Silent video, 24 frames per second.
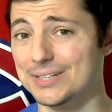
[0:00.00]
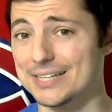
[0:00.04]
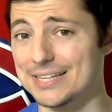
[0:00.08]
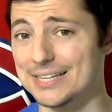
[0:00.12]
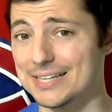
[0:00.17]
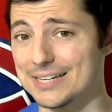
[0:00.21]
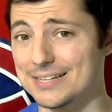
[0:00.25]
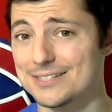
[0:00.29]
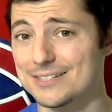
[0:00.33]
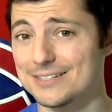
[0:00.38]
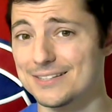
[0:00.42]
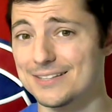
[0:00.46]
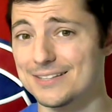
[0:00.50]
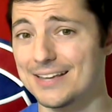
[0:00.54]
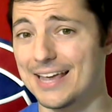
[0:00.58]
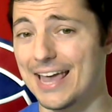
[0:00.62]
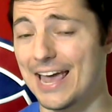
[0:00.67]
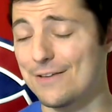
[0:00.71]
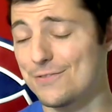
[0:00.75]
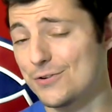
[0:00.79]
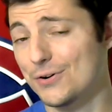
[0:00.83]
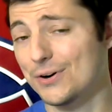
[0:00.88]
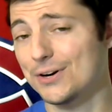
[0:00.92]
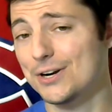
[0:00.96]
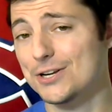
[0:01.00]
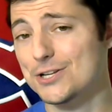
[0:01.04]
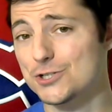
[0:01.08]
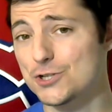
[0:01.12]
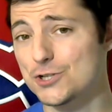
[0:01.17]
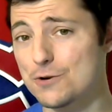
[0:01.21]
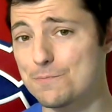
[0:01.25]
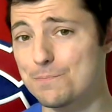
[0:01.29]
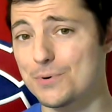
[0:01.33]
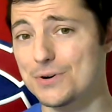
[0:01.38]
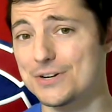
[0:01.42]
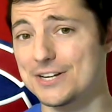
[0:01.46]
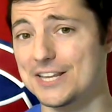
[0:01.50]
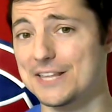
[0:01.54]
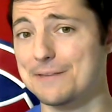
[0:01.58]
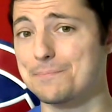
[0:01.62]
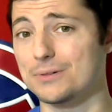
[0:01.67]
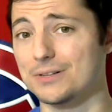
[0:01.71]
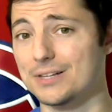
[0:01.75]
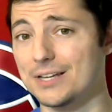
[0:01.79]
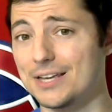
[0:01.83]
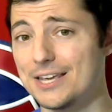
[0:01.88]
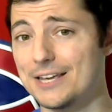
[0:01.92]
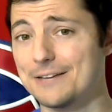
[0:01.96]
leagues. If you're in a super
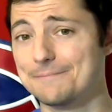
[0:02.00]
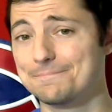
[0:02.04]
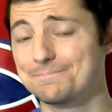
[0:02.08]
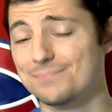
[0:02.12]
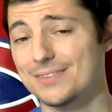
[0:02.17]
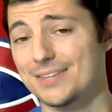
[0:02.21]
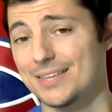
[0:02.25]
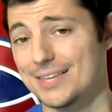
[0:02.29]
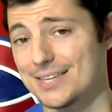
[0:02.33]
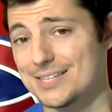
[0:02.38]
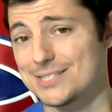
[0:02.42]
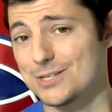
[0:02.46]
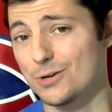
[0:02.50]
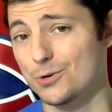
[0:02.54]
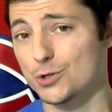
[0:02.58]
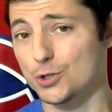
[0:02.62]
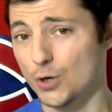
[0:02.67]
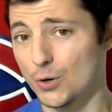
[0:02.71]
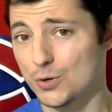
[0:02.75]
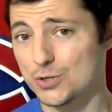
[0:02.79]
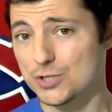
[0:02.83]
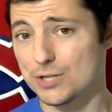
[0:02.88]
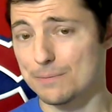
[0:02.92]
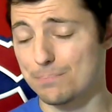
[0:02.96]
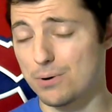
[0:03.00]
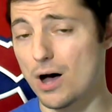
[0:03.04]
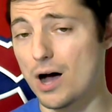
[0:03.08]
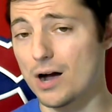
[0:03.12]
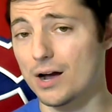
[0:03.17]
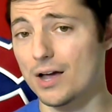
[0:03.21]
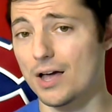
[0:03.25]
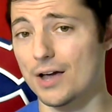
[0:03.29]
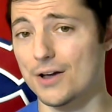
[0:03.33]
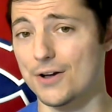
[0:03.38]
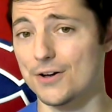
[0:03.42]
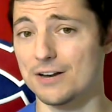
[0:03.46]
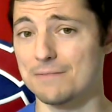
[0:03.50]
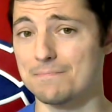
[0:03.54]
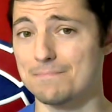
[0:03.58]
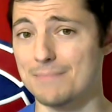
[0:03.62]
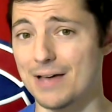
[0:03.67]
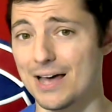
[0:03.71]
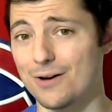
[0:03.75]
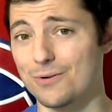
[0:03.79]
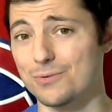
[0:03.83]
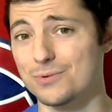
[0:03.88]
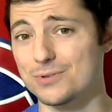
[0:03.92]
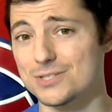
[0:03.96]
deep league, he still shoots the puck a good
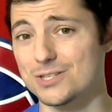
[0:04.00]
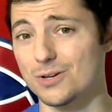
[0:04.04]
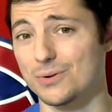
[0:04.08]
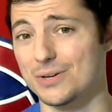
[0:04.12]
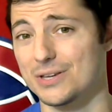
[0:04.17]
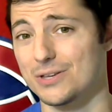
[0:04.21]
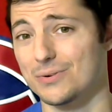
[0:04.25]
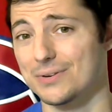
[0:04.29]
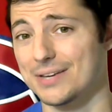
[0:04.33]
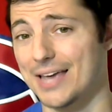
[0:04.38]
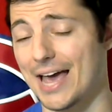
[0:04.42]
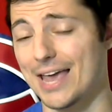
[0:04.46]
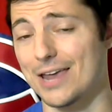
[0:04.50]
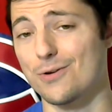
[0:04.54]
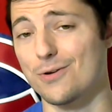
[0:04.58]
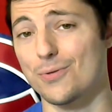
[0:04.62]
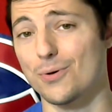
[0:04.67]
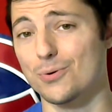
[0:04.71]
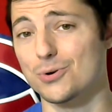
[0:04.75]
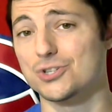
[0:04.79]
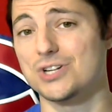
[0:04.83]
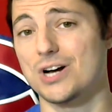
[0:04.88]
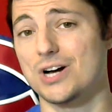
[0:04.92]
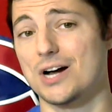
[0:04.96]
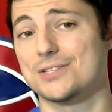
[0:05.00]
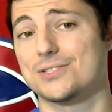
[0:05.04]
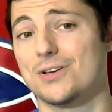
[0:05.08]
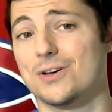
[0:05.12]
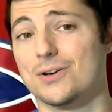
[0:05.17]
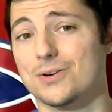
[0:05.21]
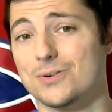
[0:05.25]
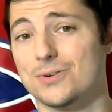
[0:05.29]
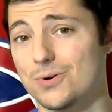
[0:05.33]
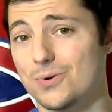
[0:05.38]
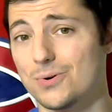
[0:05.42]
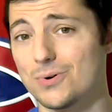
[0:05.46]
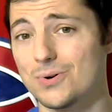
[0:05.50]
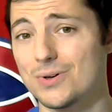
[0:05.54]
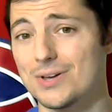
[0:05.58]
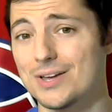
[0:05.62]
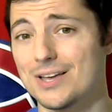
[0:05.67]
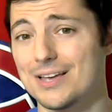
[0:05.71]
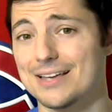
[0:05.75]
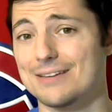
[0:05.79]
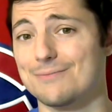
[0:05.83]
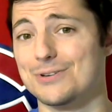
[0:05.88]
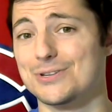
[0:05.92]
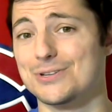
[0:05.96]
amount, so he'll get you those shots on goal,
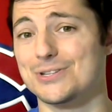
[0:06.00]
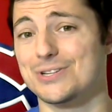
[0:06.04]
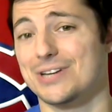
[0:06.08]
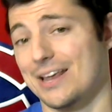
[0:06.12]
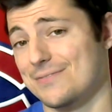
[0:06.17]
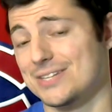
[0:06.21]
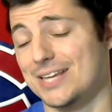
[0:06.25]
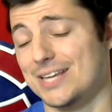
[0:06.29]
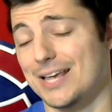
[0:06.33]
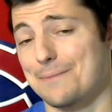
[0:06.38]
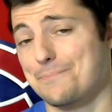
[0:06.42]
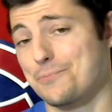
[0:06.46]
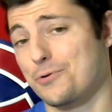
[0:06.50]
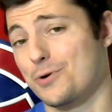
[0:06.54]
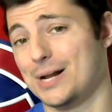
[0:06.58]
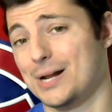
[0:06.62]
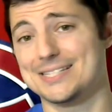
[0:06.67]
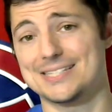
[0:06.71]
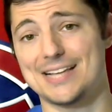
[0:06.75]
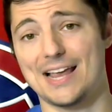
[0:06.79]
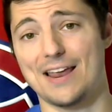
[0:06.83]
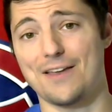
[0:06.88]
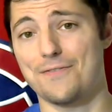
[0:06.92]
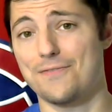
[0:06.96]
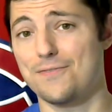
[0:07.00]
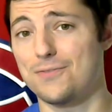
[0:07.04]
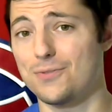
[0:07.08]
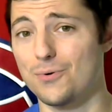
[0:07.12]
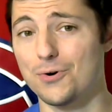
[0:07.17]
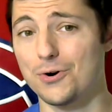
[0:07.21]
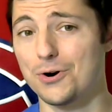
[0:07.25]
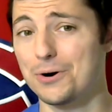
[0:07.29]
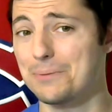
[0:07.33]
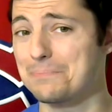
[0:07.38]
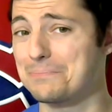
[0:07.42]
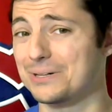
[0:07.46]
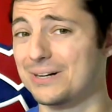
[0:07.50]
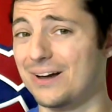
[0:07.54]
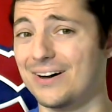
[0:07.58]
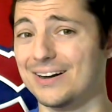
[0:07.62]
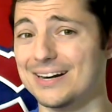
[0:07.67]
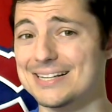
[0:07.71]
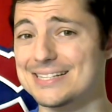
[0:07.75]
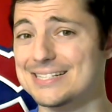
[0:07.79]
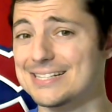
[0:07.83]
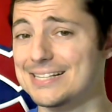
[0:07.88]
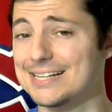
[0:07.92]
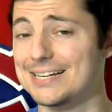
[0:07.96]
which gives you a pretty safe floor, but
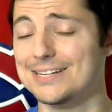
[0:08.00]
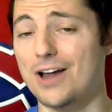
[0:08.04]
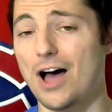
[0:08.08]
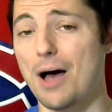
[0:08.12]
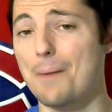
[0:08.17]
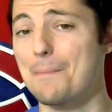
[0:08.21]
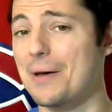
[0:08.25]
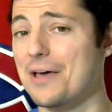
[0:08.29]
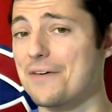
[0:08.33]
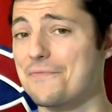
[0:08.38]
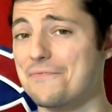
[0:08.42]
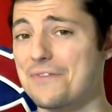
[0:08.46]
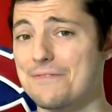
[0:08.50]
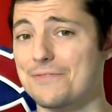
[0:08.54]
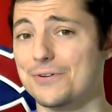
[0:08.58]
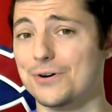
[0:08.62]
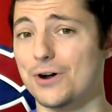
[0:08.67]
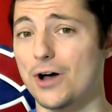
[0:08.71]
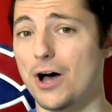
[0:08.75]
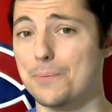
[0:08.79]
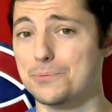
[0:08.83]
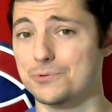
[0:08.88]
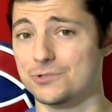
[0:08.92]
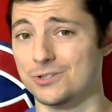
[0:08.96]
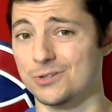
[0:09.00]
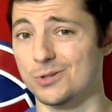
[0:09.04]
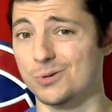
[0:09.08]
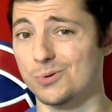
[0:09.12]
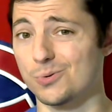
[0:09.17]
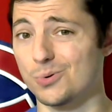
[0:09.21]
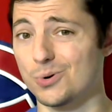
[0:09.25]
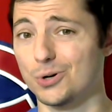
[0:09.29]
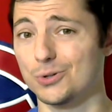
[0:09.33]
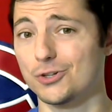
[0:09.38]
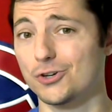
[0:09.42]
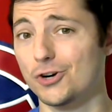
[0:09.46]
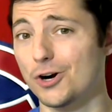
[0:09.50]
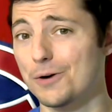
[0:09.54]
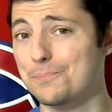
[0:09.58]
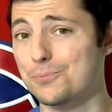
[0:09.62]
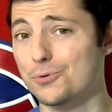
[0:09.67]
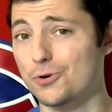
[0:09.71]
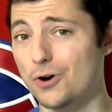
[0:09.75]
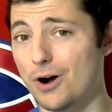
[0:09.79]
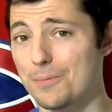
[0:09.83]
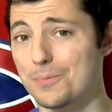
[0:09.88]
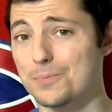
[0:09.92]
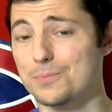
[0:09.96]
honestly, not my favorite option in the world. There are
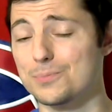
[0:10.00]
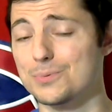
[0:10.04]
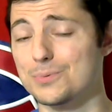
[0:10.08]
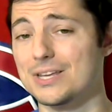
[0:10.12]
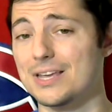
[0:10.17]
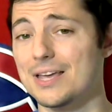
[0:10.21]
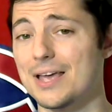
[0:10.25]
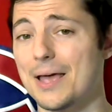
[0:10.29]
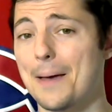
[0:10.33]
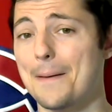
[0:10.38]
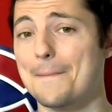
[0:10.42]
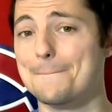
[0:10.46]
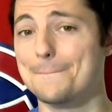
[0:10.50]
probably